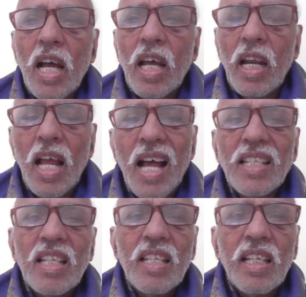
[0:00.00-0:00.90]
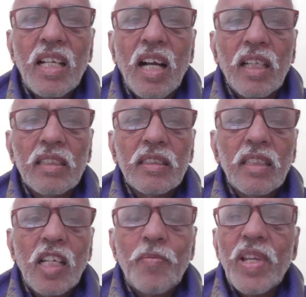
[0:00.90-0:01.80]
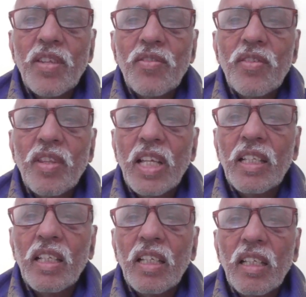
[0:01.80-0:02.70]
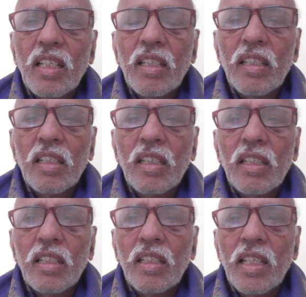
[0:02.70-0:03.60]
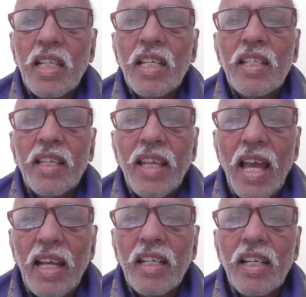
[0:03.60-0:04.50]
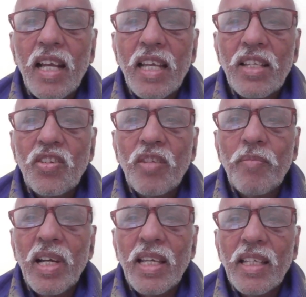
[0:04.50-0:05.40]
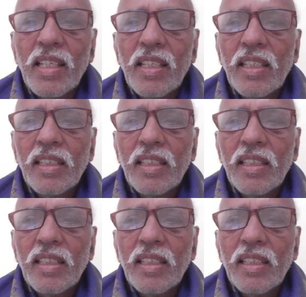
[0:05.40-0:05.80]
Rajasika, that means that it is characterized by